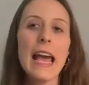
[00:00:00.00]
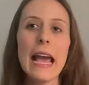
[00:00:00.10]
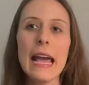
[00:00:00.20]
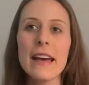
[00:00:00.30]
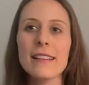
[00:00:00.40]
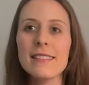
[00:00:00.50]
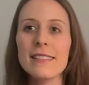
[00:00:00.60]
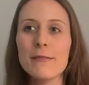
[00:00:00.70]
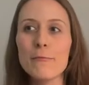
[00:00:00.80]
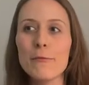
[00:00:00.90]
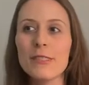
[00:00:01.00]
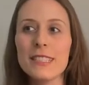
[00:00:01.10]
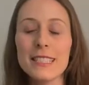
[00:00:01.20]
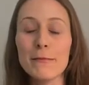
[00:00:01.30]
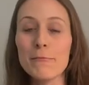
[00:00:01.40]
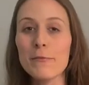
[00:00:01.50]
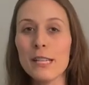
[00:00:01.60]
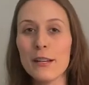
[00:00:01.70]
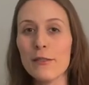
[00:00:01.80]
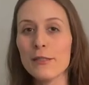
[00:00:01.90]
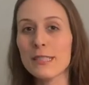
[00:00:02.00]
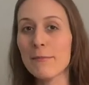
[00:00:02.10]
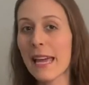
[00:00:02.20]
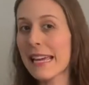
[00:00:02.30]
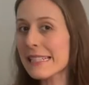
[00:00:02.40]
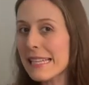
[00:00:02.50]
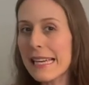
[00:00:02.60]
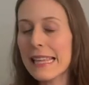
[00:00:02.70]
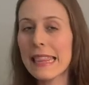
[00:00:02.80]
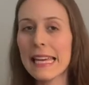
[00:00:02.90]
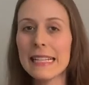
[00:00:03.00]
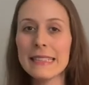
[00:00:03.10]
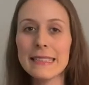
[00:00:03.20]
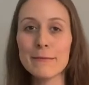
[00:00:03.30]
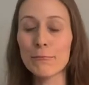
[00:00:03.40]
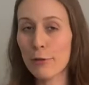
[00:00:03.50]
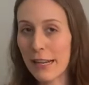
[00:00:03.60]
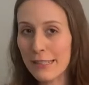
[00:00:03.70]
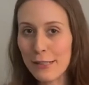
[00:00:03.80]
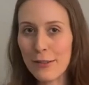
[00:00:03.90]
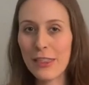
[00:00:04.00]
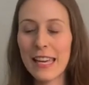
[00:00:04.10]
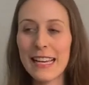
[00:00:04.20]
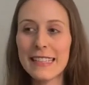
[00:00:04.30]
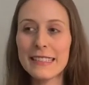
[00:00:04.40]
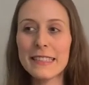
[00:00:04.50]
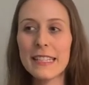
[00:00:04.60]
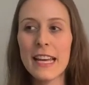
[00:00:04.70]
and some, you know, some antique things, some brand new things.